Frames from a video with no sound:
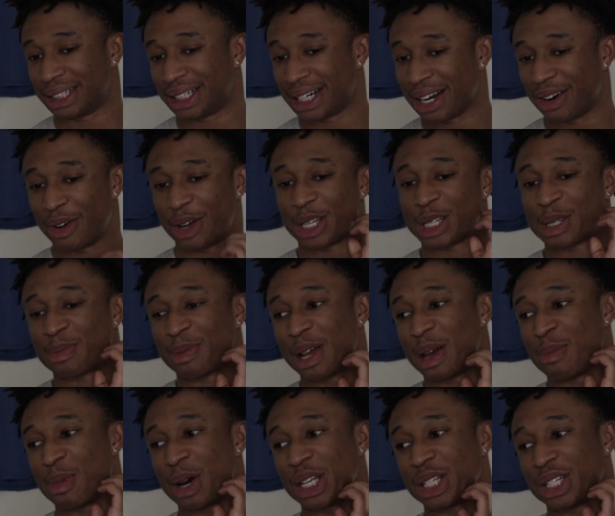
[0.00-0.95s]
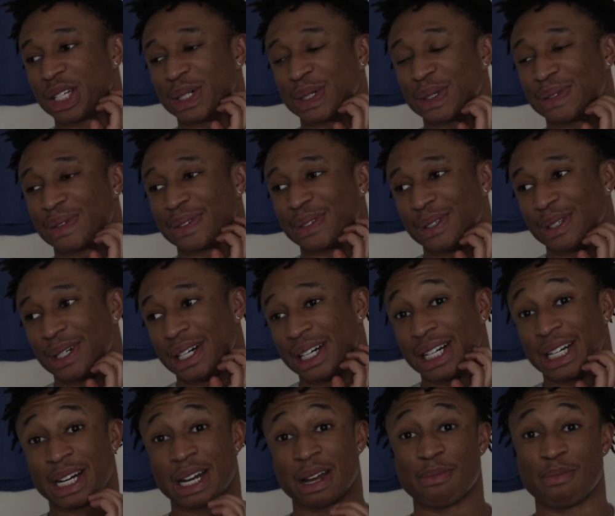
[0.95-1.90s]
how do I explain myself?
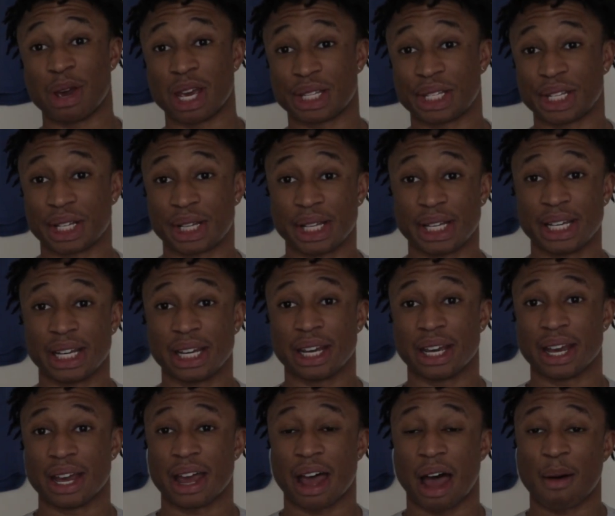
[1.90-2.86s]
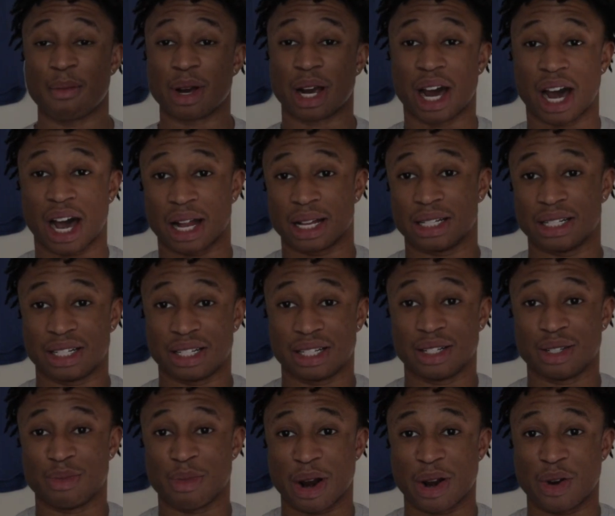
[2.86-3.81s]
Basically, I'm in college. This
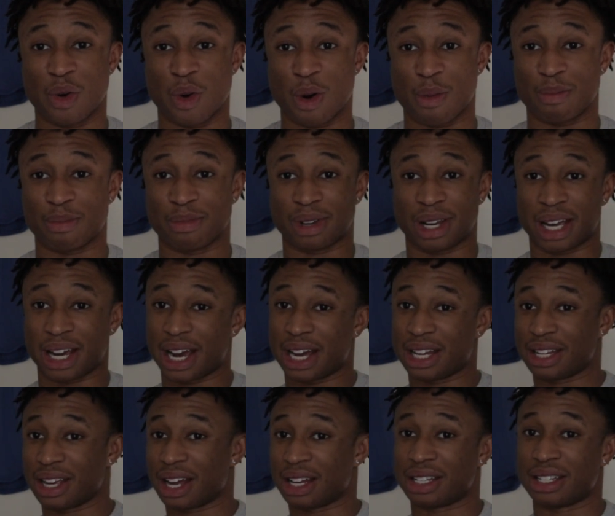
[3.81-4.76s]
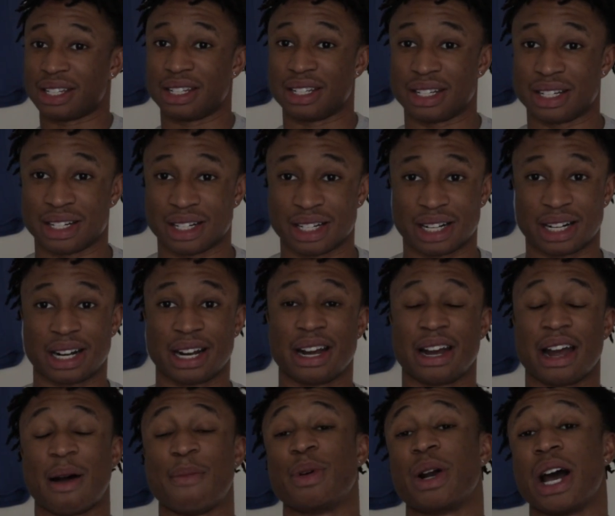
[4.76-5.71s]
is my dorm. Like, as y'all see,
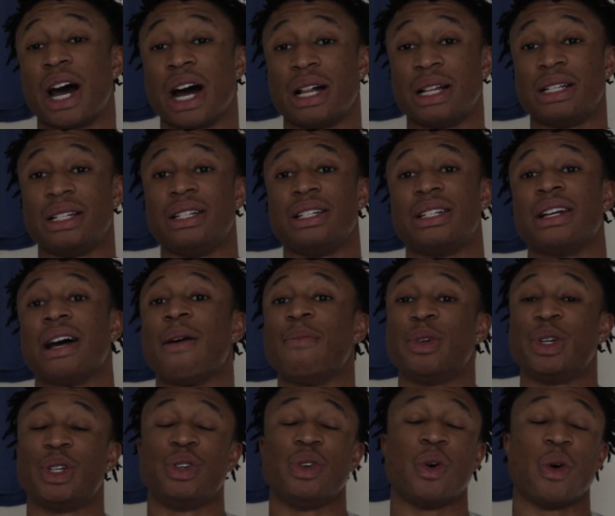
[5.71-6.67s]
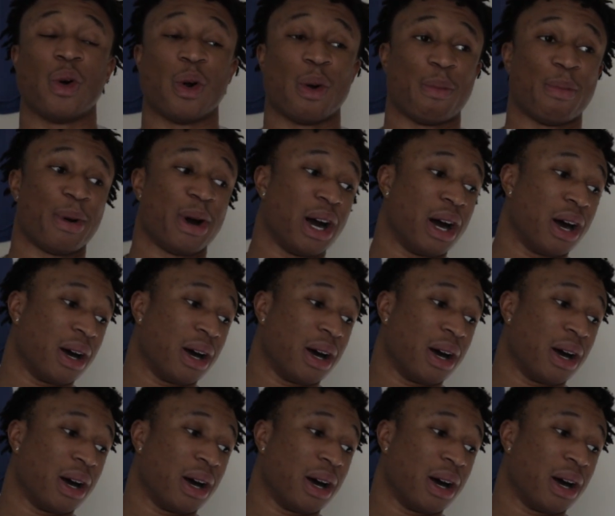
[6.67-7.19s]
I'm in college. I'm in a dorm.